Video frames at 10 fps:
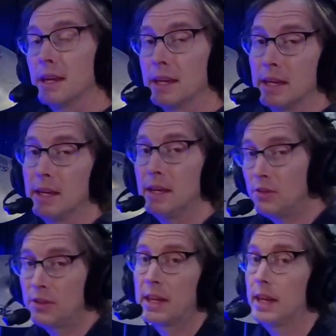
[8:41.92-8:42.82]

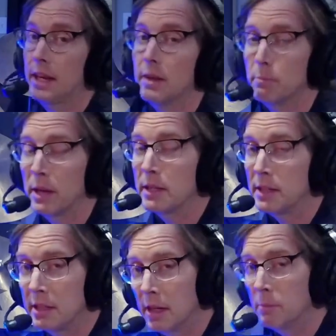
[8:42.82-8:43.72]
his kit by
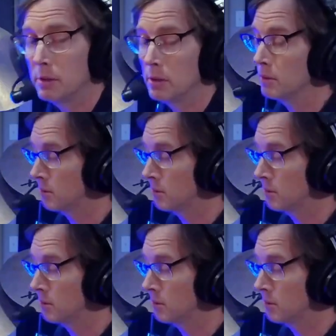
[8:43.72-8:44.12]
DW